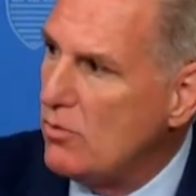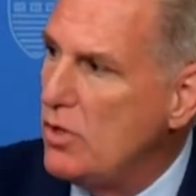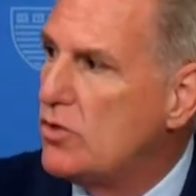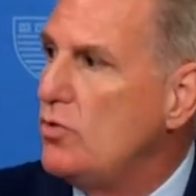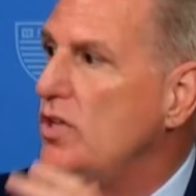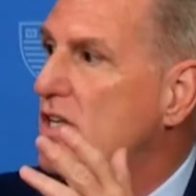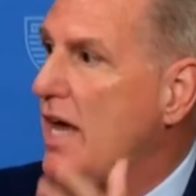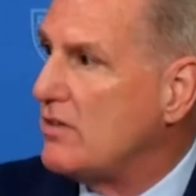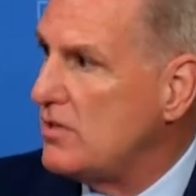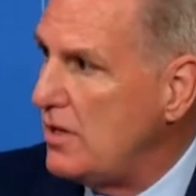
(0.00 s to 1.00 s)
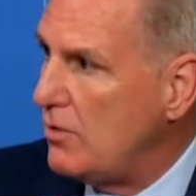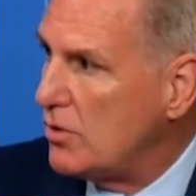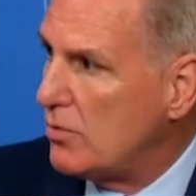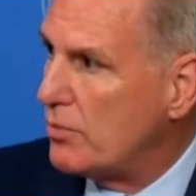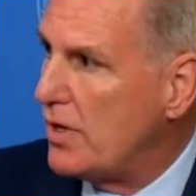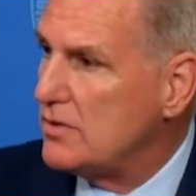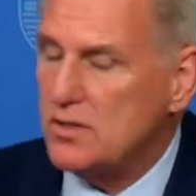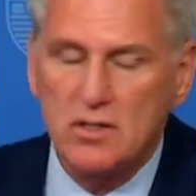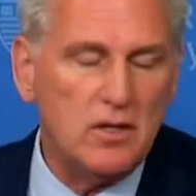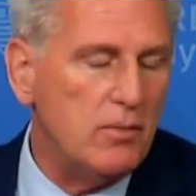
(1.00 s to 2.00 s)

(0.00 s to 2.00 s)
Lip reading: Went through the debt ceiling with the president.